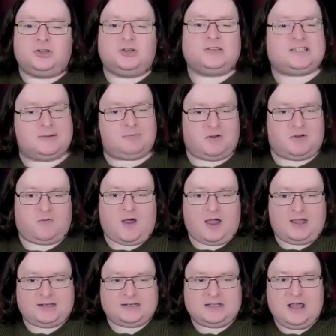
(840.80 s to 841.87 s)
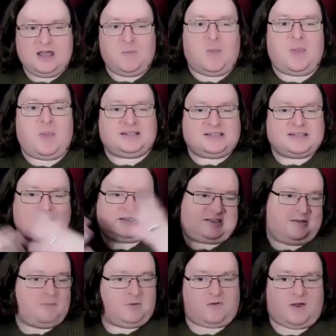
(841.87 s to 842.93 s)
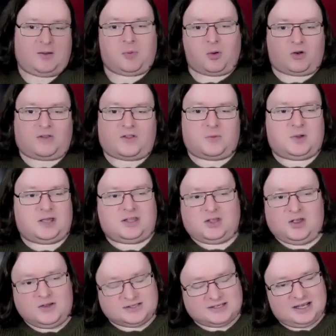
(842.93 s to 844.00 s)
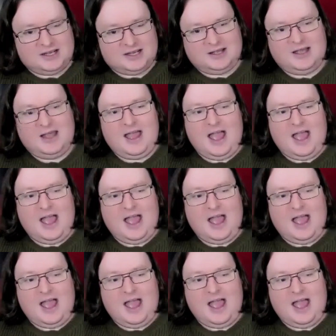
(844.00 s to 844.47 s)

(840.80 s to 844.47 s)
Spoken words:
too simplified, but this is a simplified model that we're using.